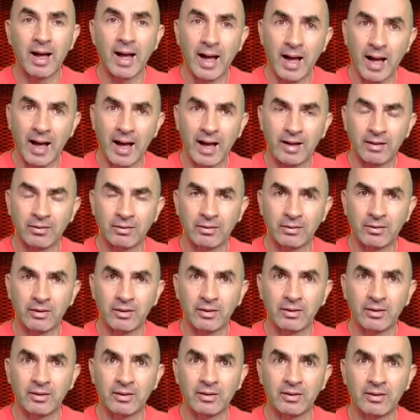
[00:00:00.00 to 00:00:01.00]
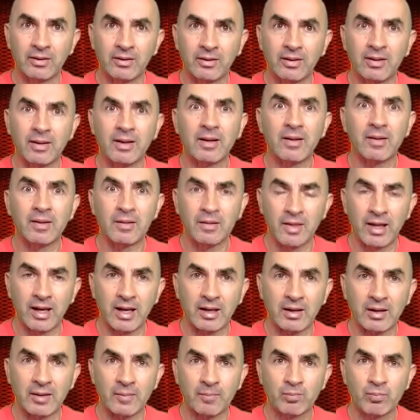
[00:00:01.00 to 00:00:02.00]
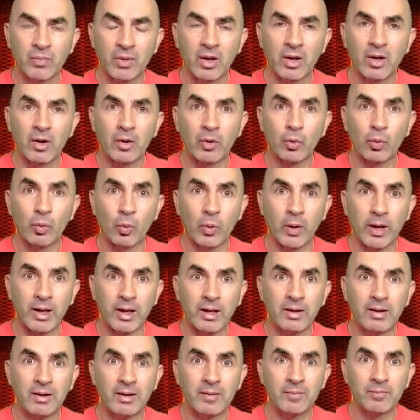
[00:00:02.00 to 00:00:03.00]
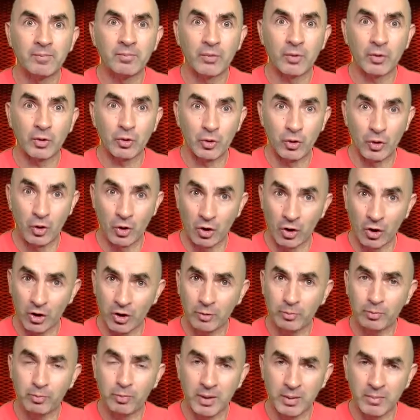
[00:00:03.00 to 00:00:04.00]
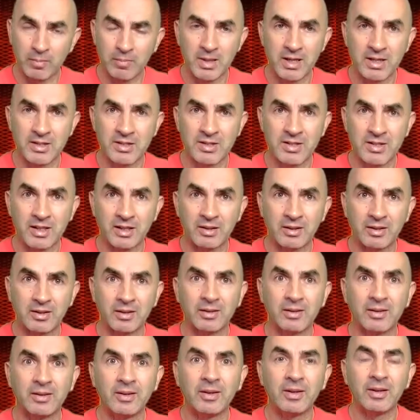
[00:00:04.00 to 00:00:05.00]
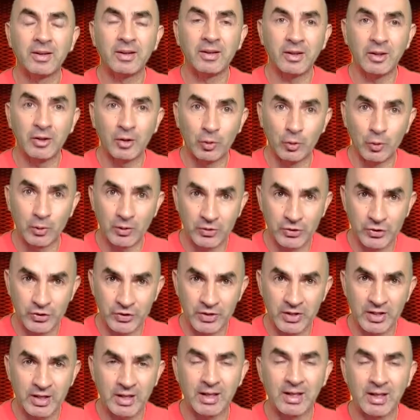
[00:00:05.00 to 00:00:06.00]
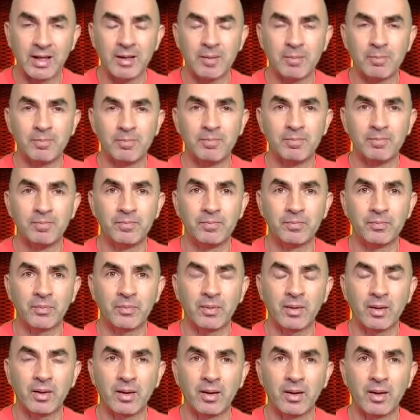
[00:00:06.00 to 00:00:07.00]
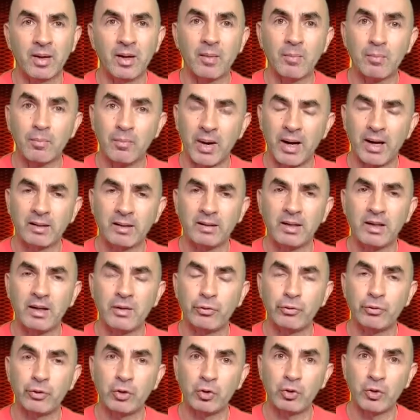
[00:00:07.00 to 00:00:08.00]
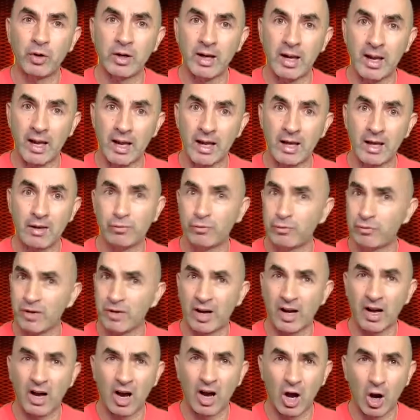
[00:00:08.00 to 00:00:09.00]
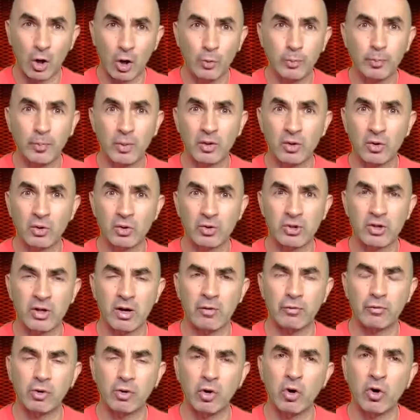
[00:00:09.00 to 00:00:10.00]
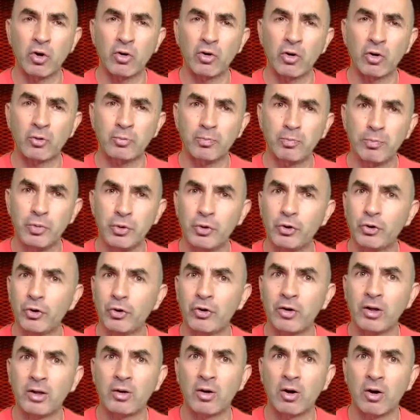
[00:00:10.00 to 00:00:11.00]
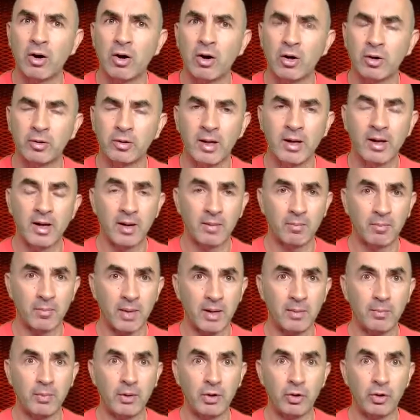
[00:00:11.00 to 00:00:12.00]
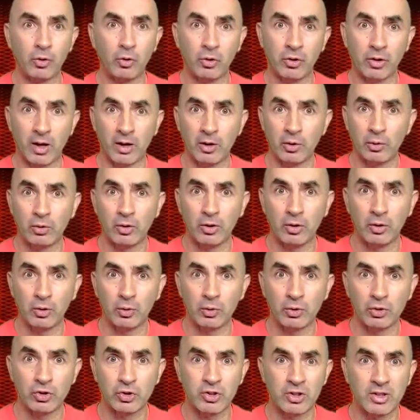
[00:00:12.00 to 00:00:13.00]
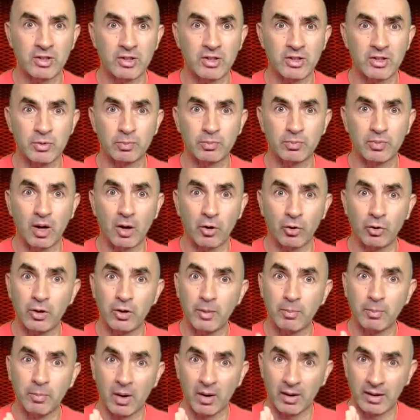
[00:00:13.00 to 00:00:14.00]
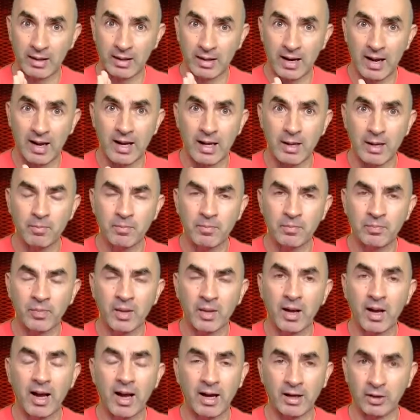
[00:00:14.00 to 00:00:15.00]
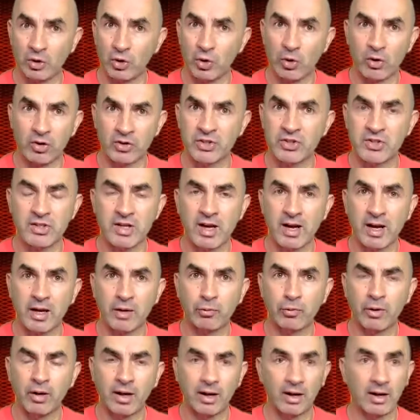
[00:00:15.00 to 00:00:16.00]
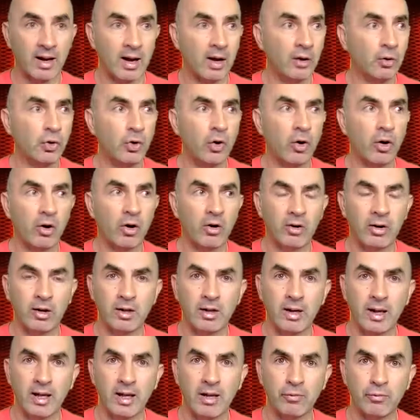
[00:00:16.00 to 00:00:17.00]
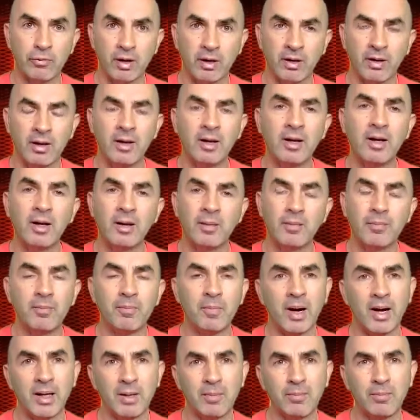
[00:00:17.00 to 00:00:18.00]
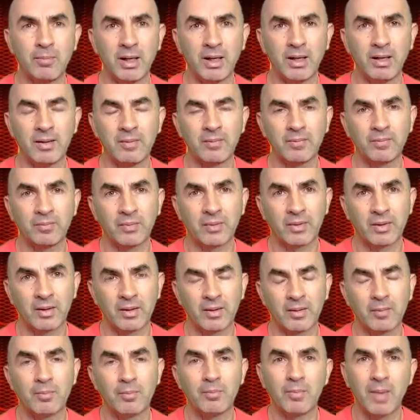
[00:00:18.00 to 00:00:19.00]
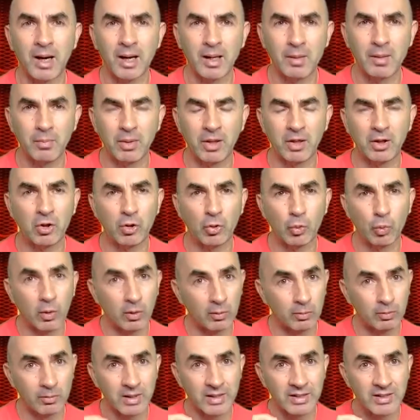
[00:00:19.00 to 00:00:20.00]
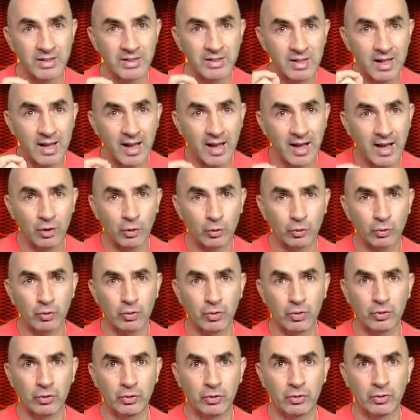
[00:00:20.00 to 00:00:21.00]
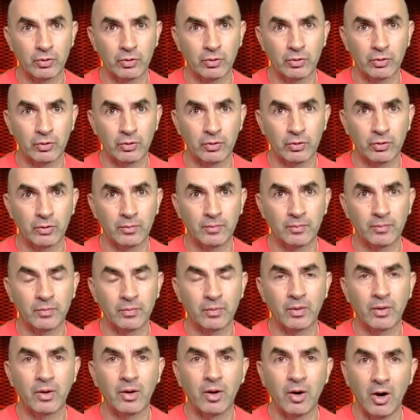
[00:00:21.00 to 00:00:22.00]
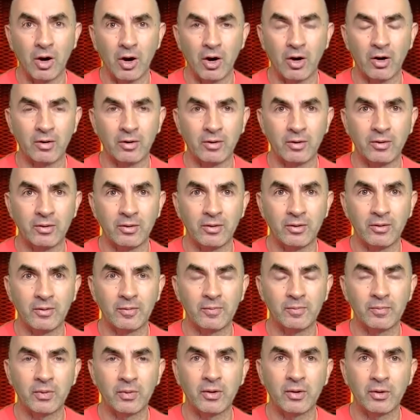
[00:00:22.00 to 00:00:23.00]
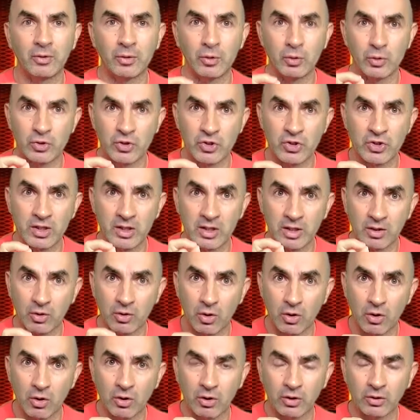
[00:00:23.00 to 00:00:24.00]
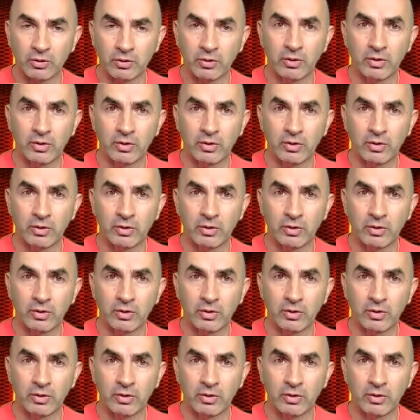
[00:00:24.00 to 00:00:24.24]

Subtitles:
And then when God permits it, you will see Him. But if you never open yourself, you are not pure in heart, maybe you know the Lord Jesus only by name and you are safe, now you are in heaven, maybe you will miss out on to see God.